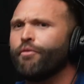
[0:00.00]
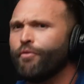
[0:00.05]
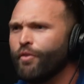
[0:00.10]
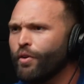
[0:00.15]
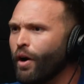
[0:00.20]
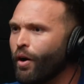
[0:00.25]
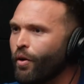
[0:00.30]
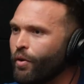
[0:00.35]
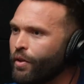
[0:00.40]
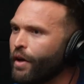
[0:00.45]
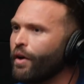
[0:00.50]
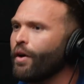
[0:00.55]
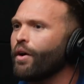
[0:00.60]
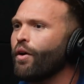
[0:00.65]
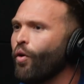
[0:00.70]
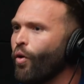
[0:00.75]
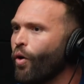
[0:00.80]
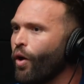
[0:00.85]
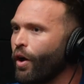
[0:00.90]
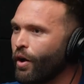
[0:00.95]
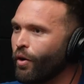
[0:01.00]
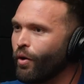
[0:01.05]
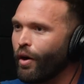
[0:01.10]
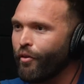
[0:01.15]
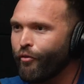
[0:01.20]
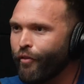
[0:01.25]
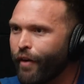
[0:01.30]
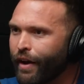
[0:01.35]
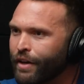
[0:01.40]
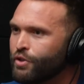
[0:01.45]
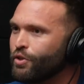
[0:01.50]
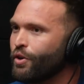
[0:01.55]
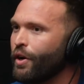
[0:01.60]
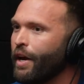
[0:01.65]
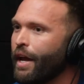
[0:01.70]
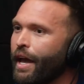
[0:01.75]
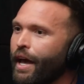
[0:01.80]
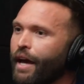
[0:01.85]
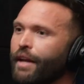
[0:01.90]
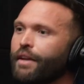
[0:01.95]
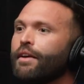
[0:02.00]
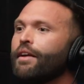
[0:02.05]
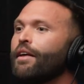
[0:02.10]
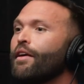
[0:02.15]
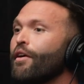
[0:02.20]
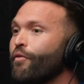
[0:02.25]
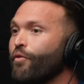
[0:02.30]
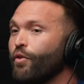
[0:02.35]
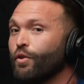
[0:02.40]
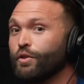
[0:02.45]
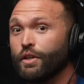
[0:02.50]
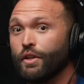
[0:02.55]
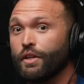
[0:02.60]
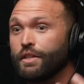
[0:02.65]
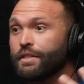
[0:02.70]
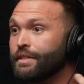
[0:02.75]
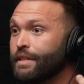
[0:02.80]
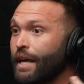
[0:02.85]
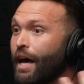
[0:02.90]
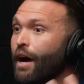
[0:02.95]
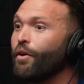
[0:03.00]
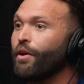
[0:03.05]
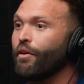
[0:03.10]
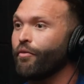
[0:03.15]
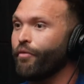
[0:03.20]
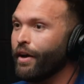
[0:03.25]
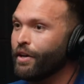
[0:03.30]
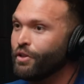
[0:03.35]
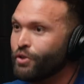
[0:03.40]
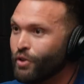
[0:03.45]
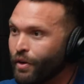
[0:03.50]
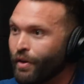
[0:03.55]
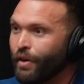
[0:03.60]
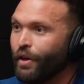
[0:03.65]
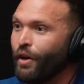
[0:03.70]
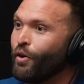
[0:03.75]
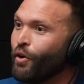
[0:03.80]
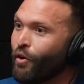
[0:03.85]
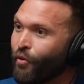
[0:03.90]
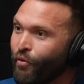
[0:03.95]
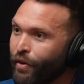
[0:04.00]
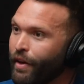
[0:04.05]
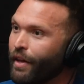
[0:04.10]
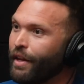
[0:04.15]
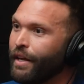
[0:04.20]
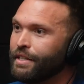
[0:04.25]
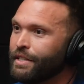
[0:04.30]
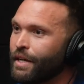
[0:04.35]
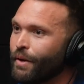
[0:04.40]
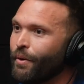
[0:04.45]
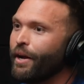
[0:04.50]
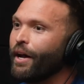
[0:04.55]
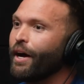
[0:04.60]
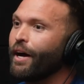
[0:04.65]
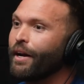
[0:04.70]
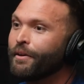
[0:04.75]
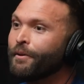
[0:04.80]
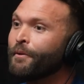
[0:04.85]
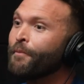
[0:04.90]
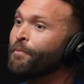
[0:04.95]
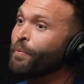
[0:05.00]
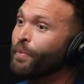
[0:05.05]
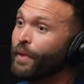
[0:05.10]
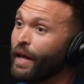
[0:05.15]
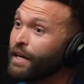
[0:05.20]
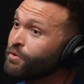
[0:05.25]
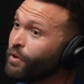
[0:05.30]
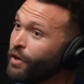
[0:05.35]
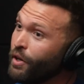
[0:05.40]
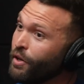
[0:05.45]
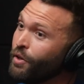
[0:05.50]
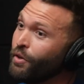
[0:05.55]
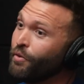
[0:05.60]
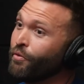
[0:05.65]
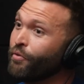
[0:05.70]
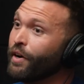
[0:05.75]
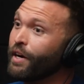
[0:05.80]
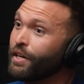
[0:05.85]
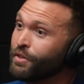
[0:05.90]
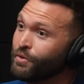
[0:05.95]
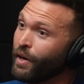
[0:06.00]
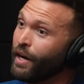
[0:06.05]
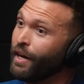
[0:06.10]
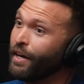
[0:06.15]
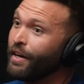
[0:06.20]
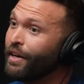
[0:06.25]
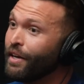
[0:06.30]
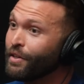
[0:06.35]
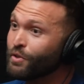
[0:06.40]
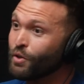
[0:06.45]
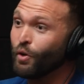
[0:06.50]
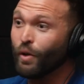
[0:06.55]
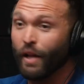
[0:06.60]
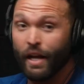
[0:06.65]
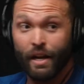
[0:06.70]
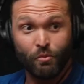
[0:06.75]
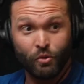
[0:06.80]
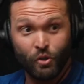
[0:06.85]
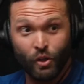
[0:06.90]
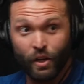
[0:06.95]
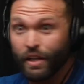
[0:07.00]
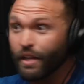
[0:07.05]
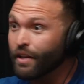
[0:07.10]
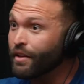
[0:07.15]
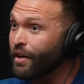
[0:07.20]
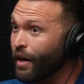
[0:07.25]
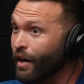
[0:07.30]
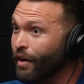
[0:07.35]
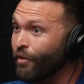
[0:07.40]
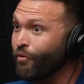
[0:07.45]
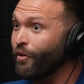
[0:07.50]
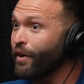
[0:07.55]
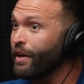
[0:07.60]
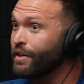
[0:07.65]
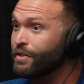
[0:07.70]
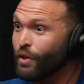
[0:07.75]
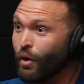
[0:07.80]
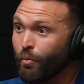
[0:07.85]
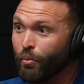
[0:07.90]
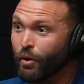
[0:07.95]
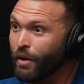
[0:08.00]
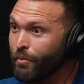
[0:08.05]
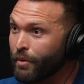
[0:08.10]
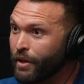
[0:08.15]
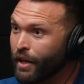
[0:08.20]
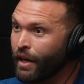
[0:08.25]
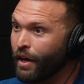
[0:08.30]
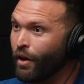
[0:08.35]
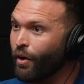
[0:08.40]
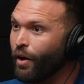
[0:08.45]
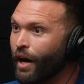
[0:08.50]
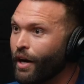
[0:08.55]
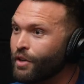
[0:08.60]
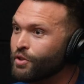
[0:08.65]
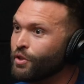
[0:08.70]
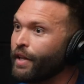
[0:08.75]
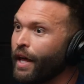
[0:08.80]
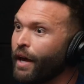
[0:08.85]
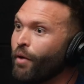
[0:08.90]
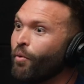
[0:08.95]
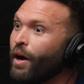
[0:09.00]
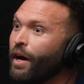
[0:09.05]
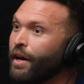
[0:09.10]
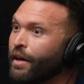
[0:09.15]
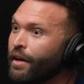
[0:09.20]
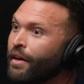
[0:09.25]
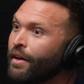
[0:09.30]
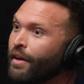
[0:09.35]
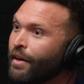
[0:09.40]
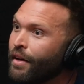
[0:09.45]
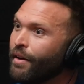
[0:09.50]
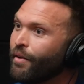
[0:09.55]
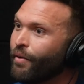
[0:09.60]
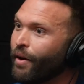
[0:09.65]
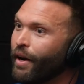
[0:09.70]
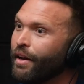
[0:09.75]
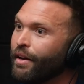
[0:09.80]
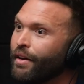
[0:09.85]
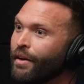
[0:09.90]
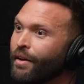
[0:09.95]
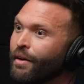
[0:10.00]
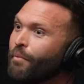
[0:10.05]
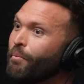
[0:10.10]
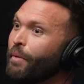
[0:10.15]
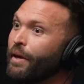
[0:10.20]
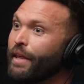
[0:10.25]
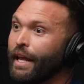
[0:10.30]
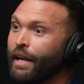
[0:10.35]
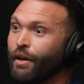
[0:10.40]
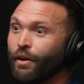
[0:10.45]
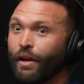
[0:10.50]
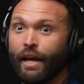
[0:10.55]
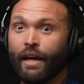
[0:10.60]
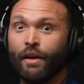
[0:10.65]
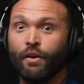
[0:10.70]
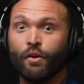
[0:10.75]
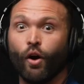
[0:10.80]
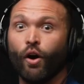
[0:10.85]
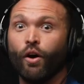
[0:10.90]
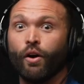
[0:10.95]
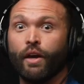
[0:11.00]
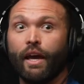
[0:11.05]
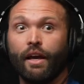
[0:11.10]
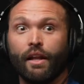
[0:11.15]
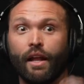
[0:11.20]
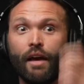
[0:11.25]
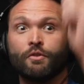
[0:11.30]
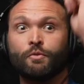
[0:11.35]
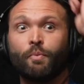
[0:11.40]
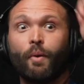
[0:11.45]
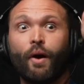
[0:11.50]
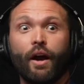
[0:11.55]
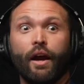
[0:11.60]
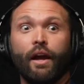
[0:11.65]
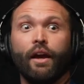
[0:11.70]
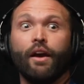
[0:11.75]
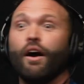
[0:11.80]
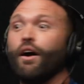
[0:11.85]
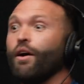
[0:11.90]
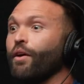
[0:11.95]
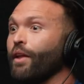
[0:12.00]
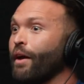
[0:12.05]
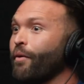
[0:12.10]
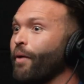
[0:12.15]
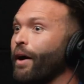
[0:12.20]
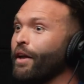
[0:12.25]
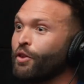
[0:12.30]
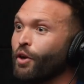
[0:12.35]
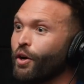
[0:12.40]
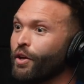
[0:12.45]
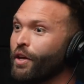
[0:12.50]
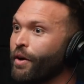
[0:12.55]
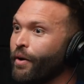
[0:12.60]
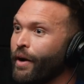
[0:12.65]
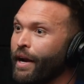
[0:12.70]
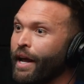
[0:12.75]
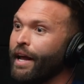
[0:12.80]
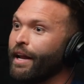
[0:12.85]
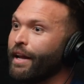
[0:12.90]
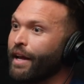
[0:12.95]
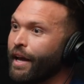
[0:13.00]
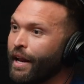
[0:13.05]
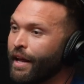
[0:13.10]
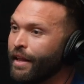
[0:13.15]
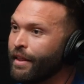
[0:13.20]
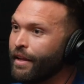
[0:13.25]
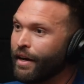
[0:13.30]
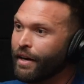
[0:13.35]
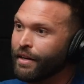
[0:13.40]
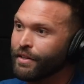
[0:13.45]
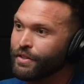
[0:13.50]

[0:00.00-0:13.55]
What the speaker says: Feel how the coil affects your hand. Feels how the sound affects your feelings and whatnot. That's what you do first, right? So you let him shoot at the target first. Don't put him on the kill house on day one. Right? But then you're like, okay, live sparring, go. Like, right, throw the grenade and get in there.